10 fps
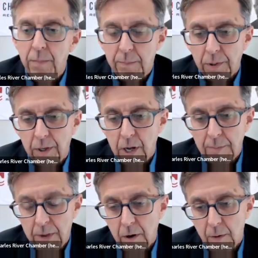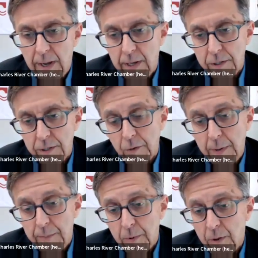people to come there or make it easier for
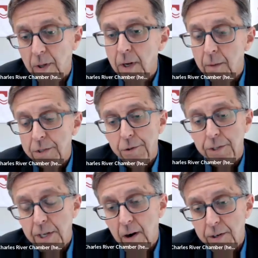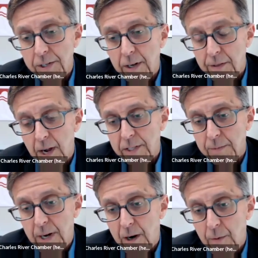people. Mr. Sideris, any thoughts
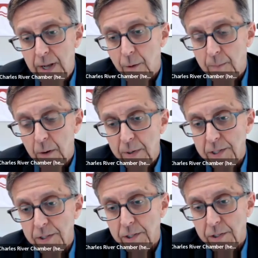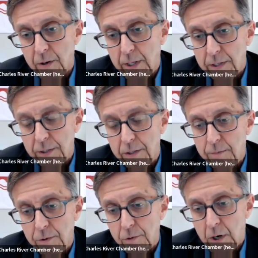about how we help our businesses during this
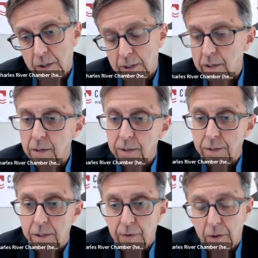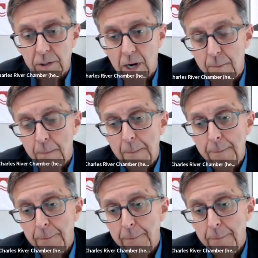struggle and this difficult time?